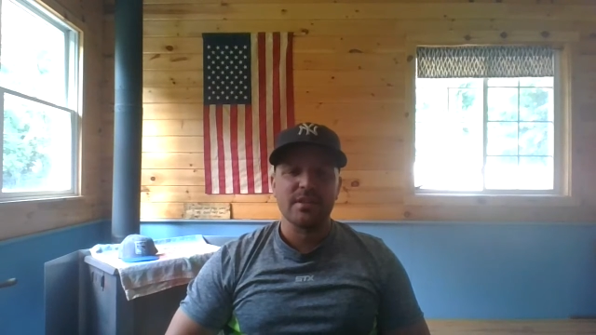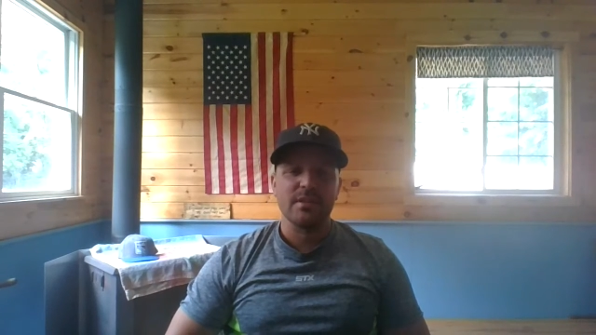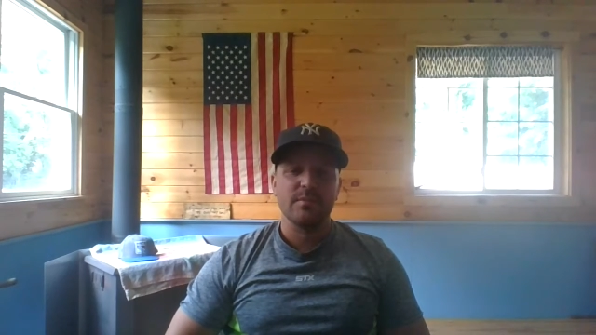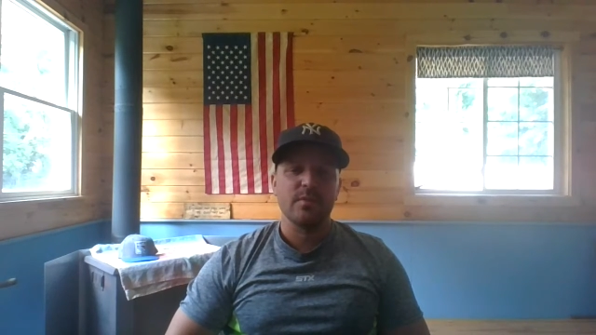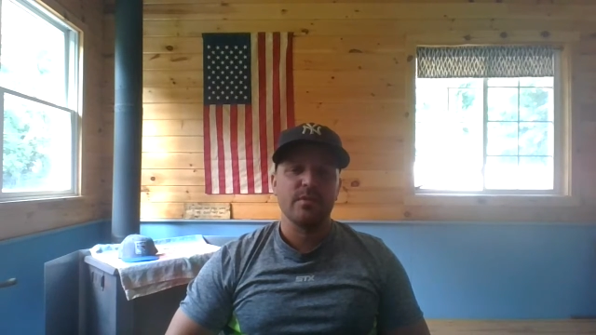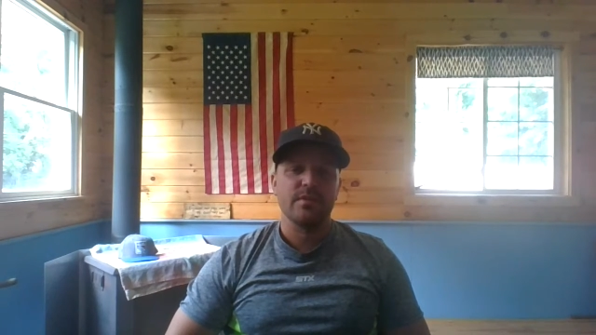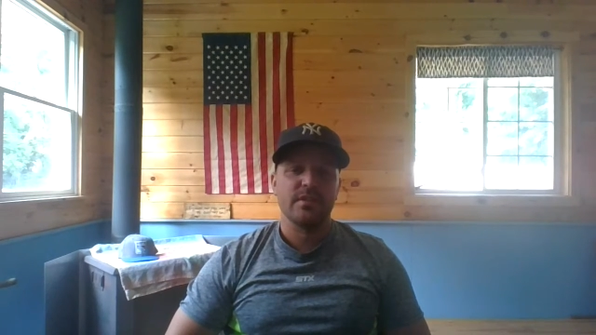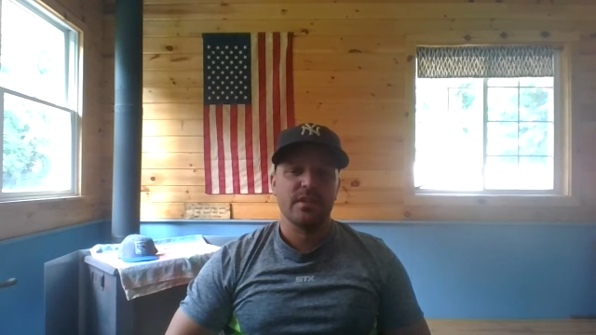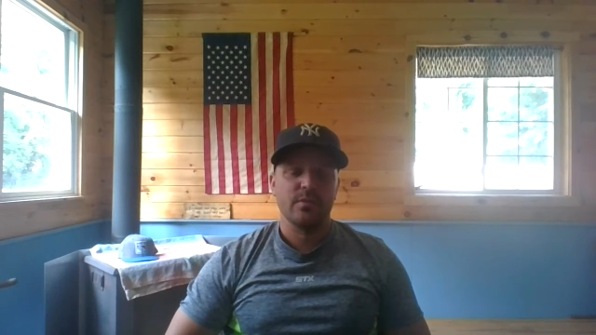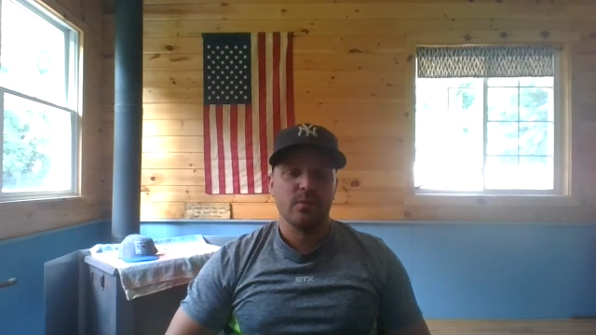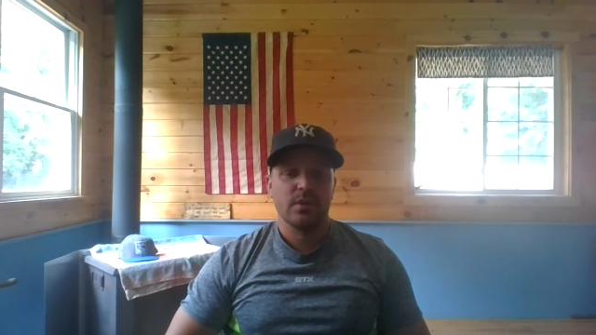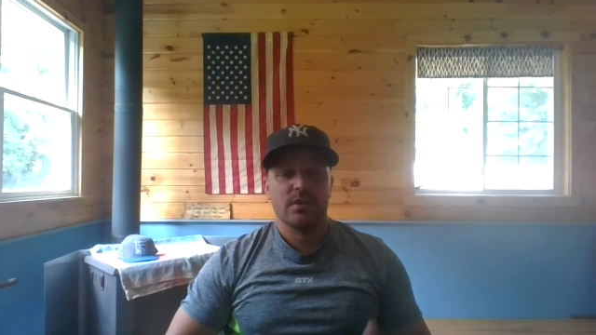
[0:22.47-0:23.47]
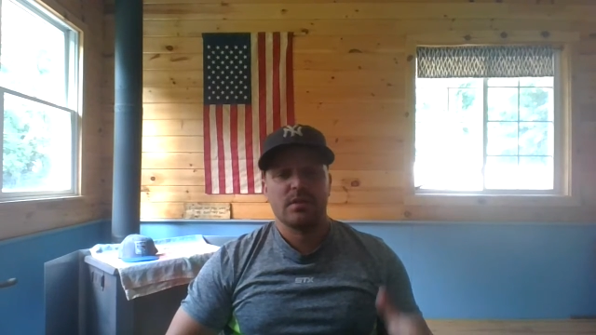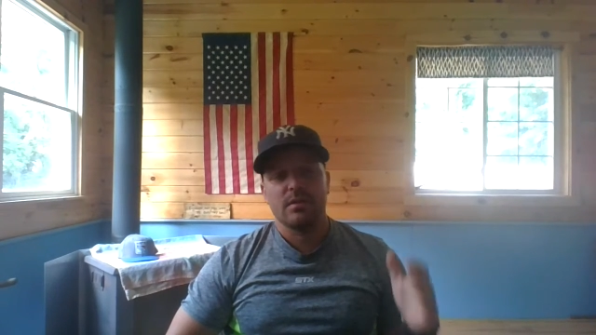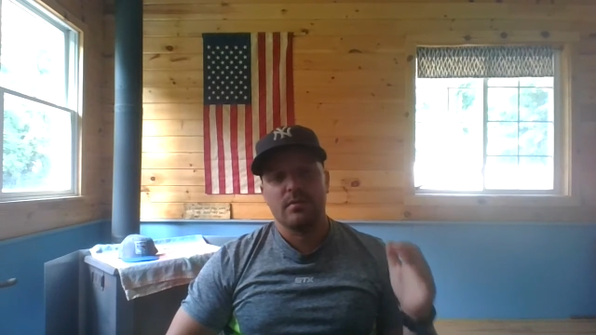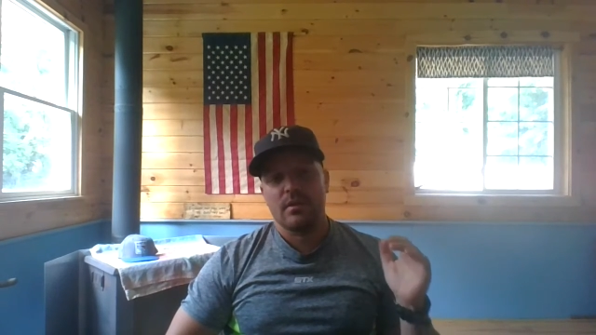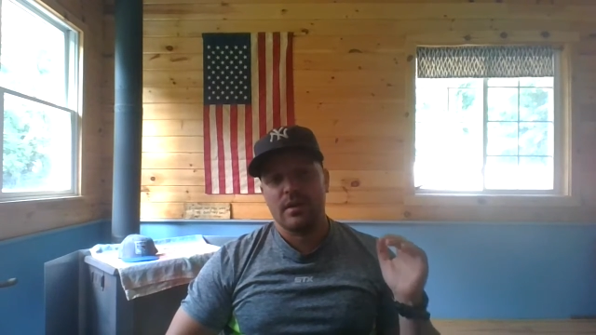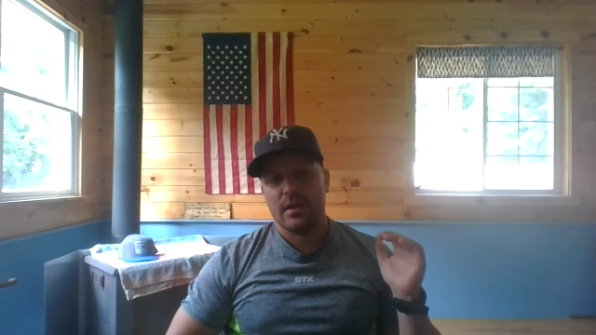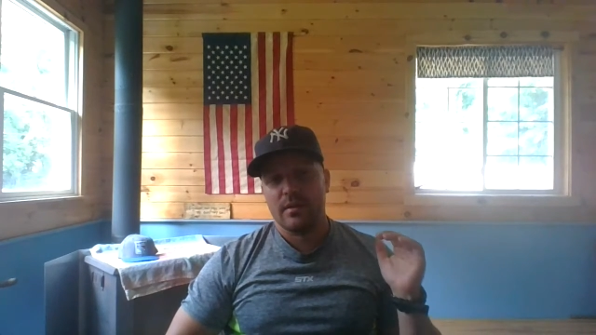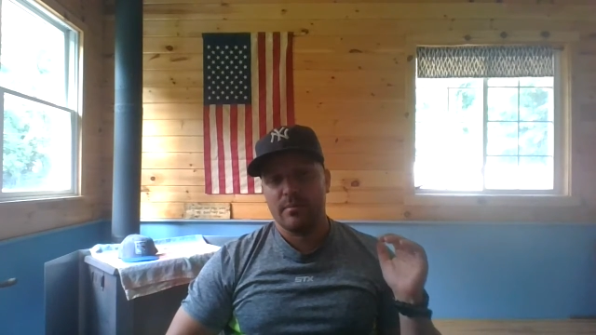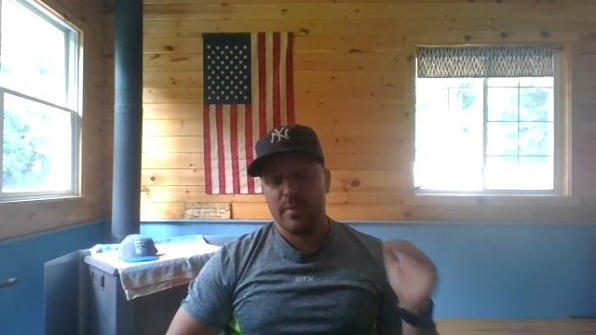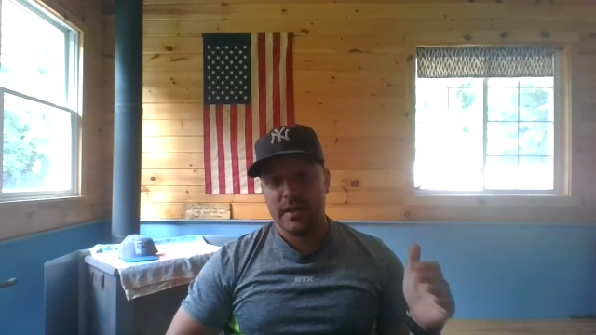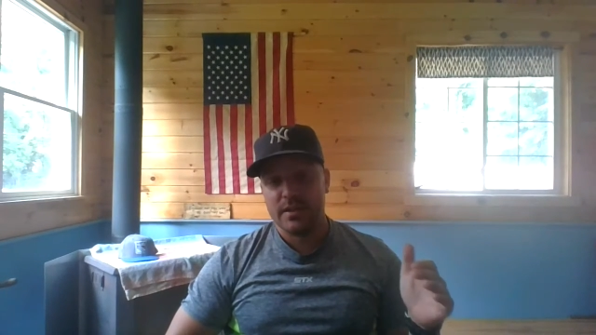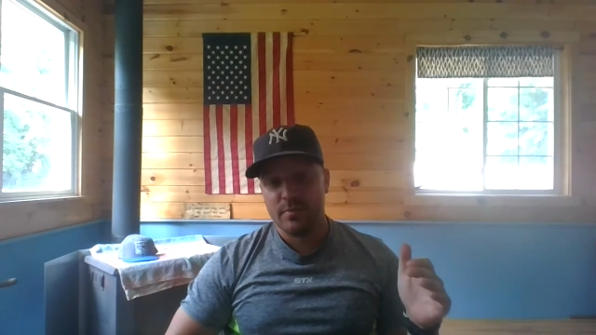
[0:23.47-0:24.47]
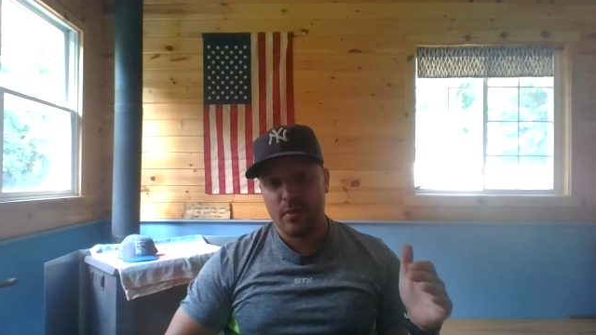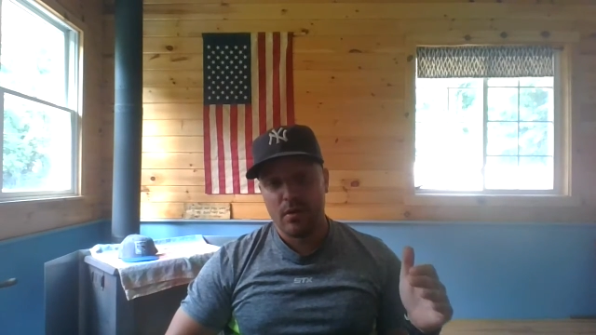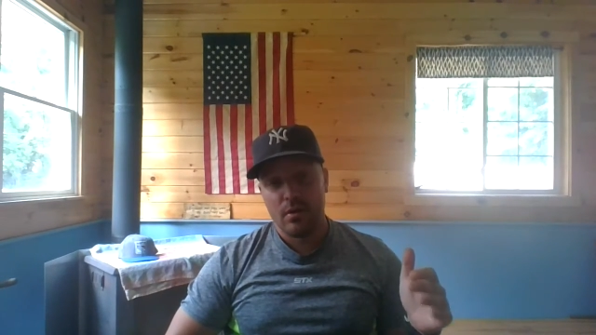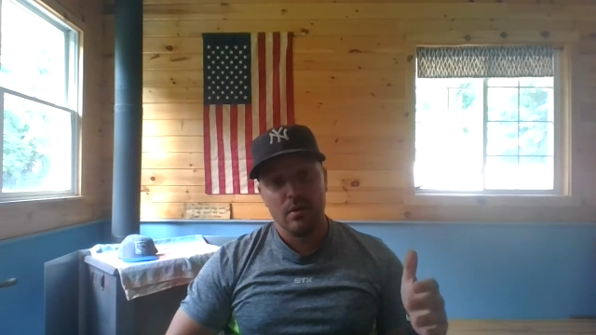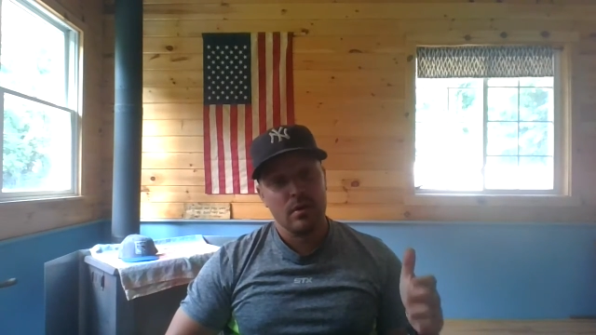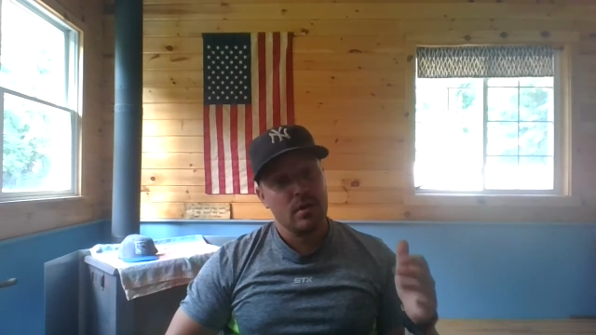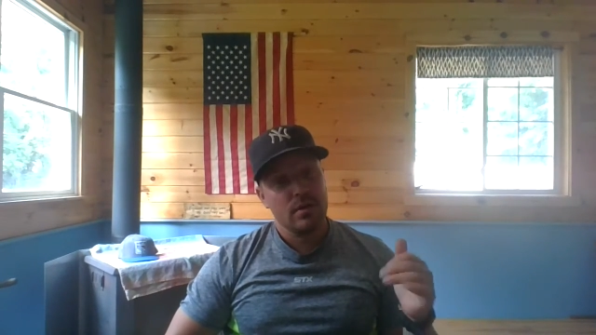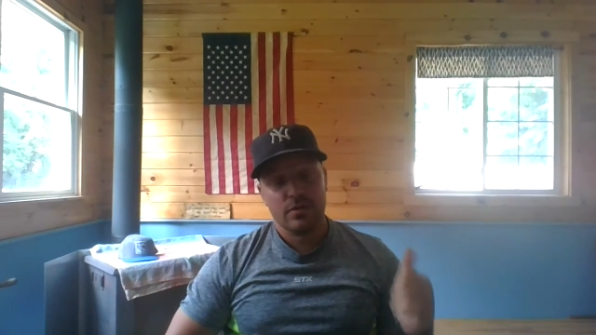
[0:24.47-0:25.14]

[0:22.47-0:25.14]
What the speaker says: theme that we've seen with a lot of the baseball,